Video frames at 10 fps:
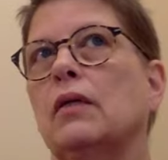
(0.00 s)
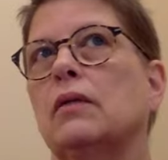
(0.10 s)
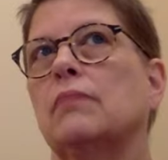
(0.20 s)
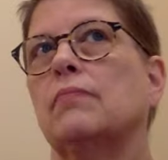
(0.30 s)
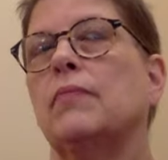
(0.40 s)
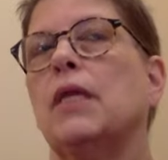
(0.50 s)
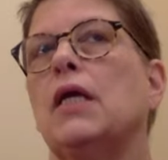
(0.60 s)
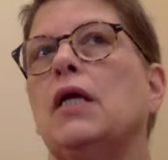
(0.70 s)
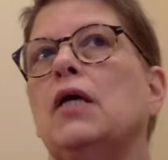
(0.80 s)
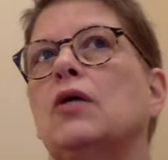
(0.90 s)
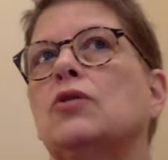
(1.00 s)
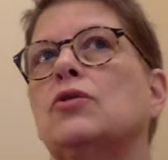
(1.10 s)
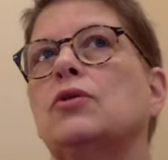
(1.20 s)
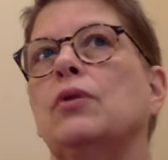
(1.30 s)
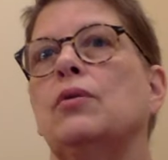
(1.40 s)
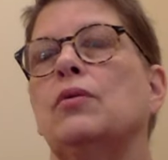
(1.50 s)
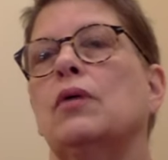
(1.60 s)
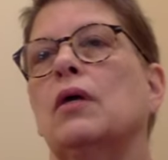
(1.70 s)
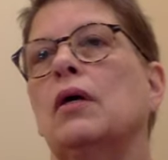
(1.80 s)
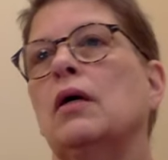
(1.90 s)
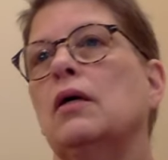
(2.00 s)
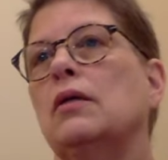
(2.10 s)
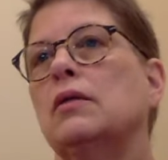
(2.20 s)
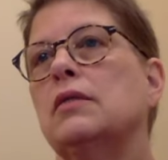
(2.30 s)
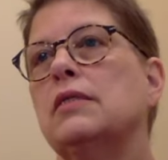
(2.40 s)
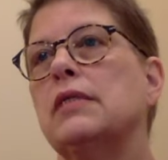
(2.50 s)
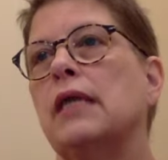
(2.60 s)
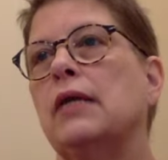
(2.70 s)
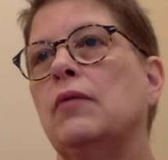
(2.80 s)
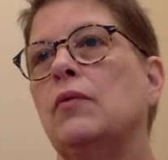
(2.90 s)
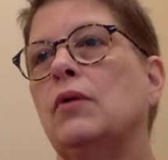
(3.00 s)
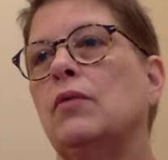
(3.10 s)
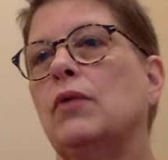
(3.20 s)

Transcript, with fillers: Um, so, uh, does anyone?